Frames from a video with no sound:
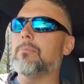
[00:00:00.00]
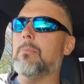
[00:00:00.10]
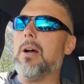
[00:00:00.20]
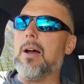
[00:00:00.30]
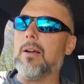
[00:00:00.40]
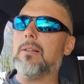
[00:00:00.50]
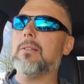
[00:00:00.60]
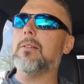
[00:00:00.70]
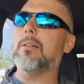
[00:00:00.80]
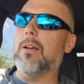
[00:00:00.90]

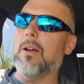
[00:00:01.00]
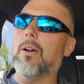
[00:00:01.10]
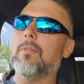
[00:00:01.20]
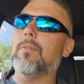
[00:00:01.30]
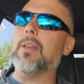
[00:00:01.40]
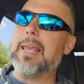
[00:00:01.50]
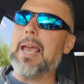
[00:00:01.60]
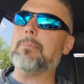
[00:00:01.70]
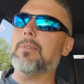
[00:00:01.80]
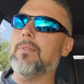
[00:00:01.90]
box of the
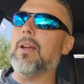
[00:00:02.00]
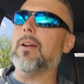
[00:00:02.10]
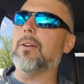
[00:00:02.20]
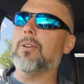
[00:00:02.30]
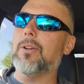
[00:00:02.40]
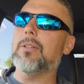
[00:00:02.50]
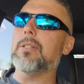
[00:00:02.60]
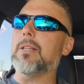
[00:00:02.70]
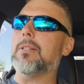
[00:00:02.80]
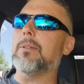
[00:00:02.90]
captive air hood
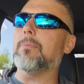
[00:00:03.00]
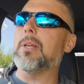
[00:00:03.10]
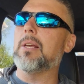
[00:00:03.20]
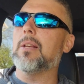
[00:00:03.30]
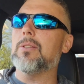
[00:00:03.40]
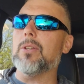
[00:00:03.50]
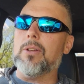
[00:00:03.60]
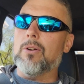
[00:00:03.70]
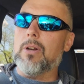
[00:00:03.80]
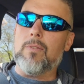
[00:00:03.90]
system. So you
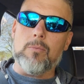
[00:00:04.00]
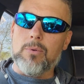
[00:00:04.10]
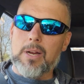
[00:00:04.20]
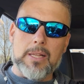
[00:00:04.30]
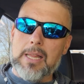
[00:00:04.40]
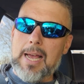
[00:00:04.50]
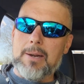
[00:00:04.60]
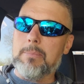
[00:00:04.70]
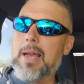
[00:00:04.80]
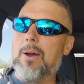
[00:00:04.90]
don't even bring
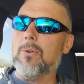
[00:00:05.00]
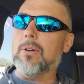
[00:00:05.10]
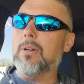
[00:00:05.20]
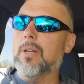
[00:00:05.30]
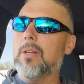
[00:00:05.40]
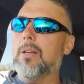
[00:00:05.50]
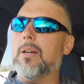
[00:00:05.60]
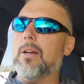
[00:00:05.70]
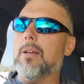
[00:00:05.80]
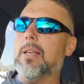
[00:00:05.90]
line power
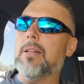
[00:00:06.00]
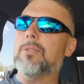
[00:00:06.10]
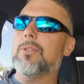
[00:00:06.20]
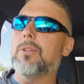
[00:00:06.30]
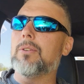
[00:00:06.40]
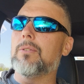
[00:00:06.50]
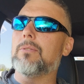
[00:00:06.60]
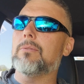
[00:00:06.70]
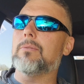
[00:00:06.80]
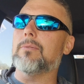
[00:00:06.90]
into
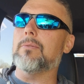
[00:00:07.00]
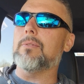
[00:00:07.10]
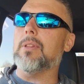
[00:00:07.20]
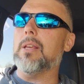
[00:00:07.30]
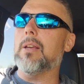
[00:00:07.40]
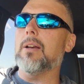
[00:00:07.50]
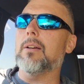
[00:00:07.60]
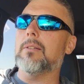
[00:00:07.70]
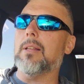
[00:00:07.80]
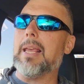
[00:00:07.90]

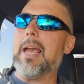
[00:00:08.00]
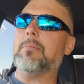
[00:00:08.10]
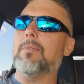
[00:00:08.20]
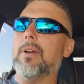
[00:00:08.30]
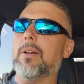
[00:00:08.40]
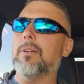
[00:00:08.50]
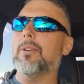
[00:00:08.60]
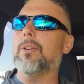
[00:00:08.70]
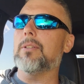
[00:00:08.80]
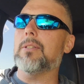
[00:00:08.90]
the captive air
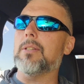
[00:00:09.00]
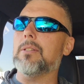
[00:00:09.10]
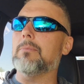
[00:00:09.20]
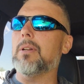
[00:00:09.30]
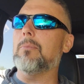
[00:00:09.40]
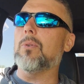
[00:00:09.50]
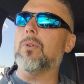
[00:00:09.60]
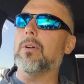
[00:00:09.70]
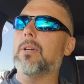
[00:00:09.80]
hood system anymore.